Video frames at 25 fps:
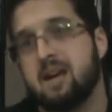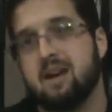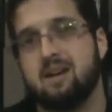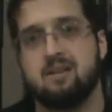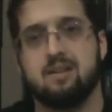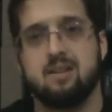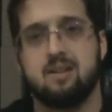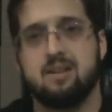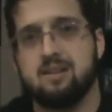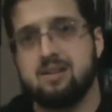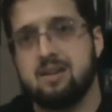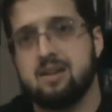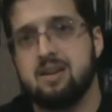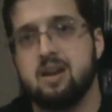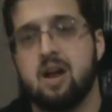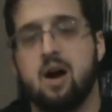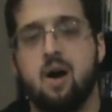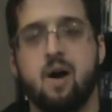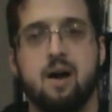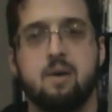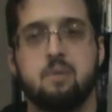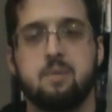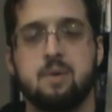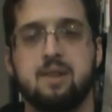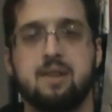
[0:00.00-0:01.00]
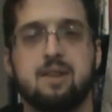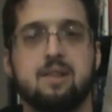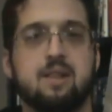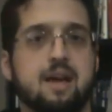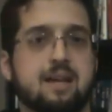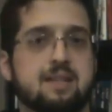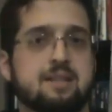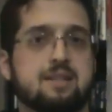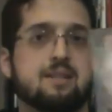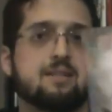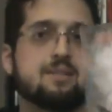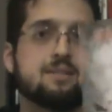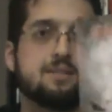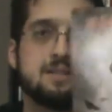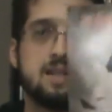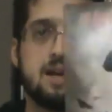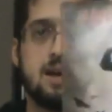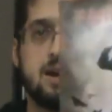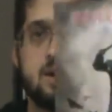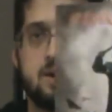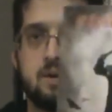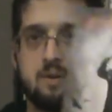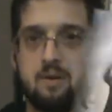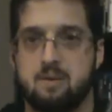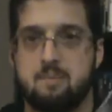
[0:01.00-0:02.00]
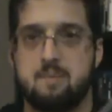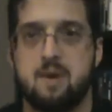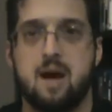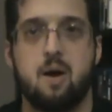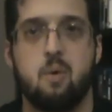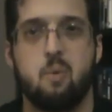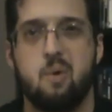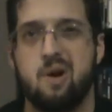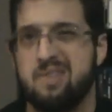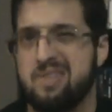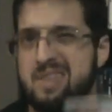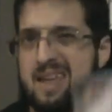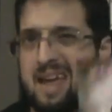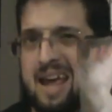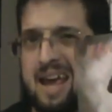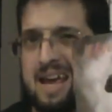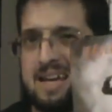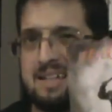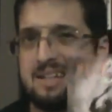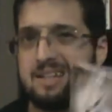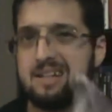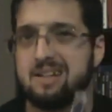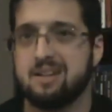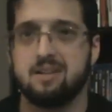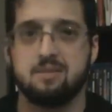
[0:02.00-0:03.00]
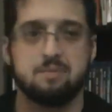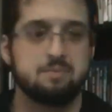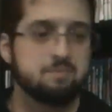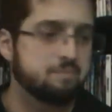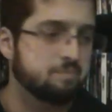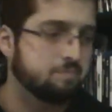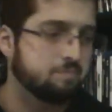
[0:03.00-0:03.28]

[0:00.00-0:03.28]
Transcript: I really liked it. So I'm not one that hated it.